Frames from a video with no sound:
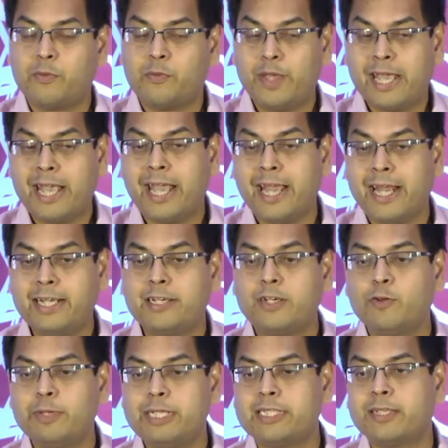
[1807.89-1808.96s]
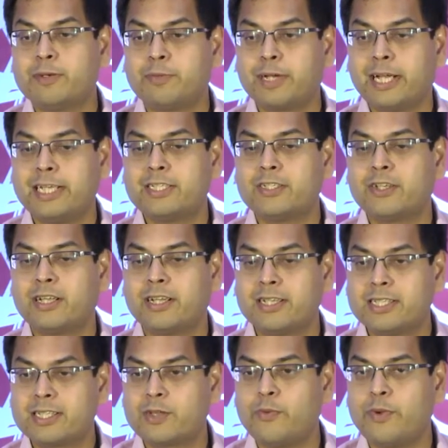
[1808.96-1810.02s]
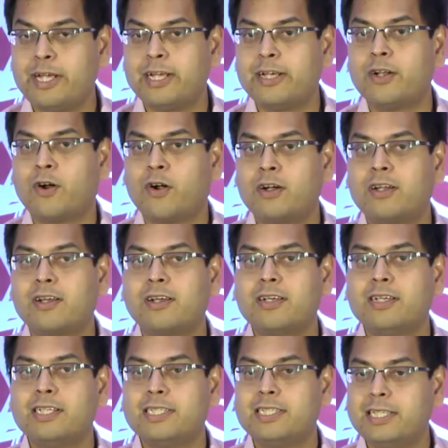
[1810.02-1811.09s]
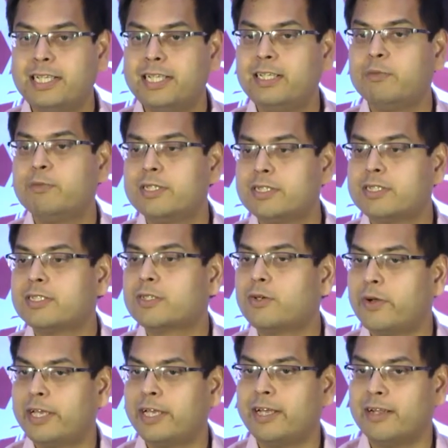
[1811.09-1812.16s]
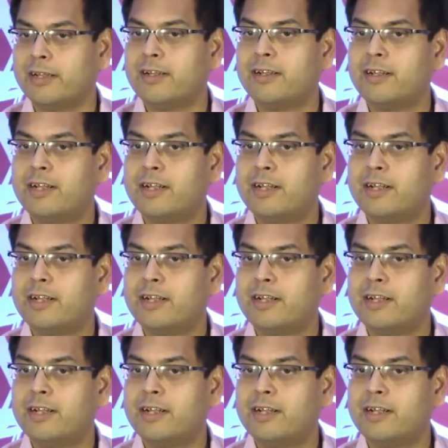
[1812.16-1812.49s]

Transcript: We hate to be surprised in a risk we did not see in the business going in.